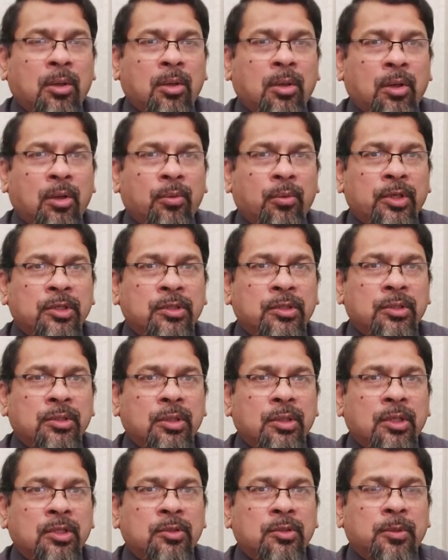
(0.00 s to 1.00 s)
always,
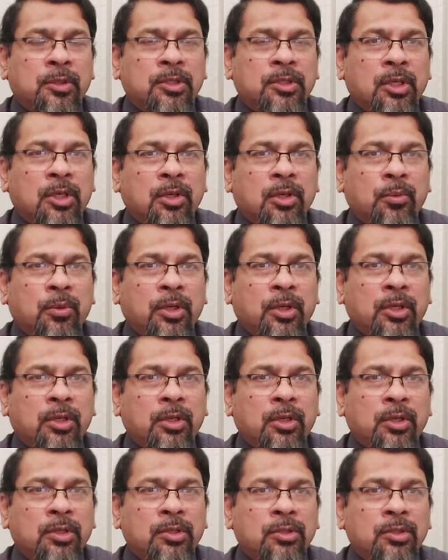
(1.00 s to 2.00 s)
especially when
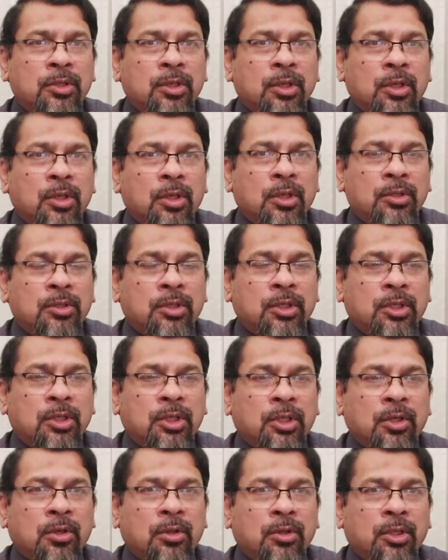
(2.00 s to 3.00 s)
he is
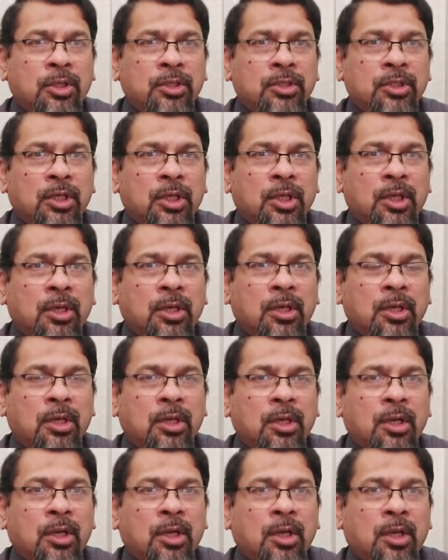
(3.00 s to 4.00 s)
sitting on the chair
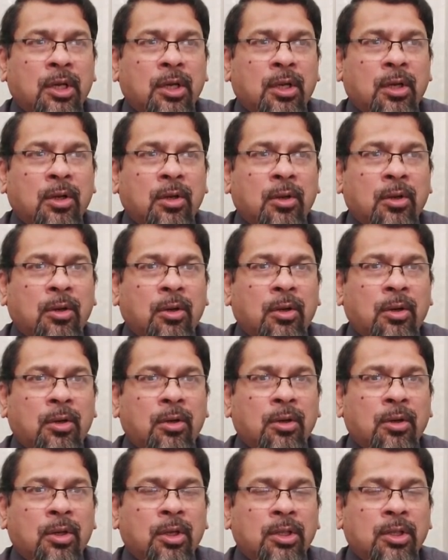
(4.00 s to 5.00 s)

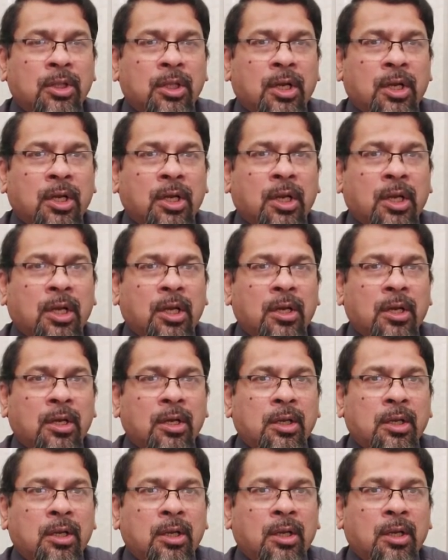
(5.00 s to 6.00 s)
or in the car.
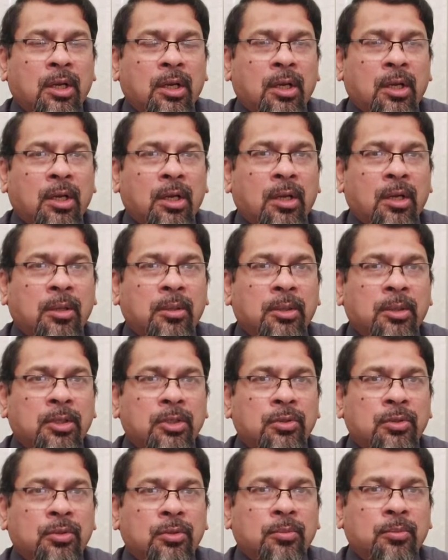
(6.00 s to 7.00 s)
He
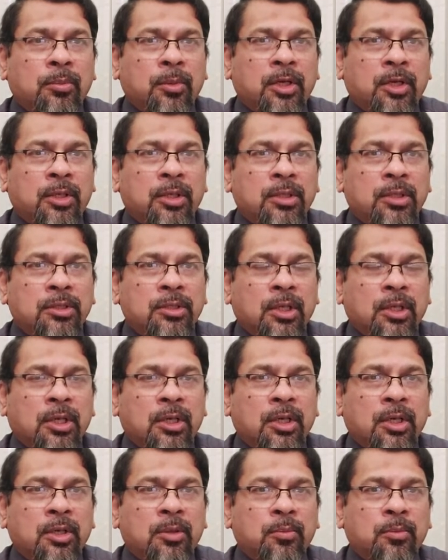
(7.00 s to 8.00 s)
should maintain
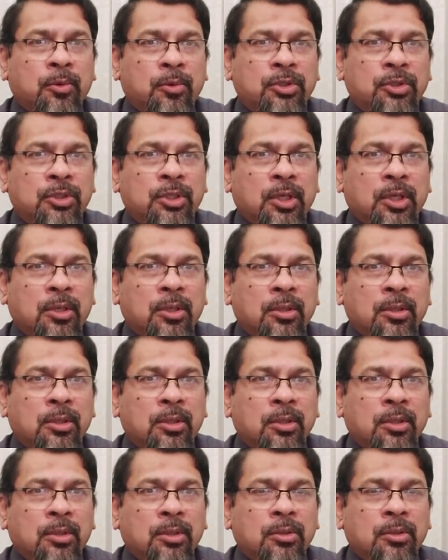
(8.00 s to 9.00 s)
certain posture.
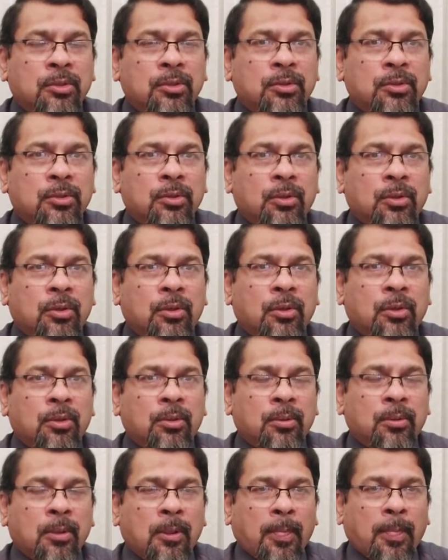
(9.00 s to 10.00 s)
So
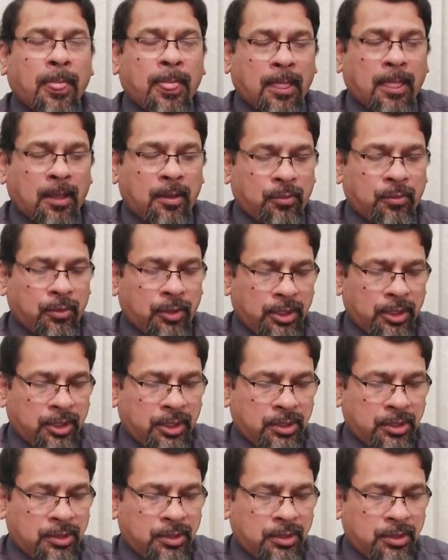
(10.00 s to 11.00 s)
with
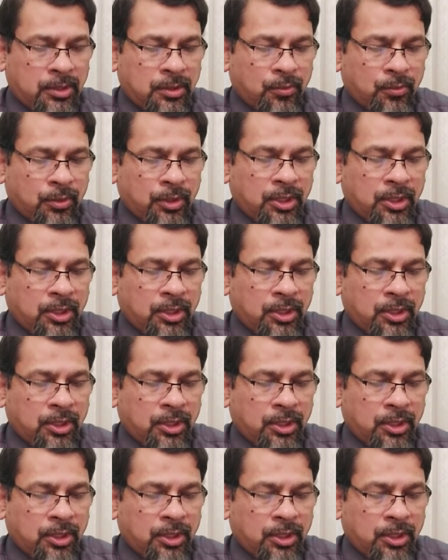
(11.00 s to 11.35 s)
this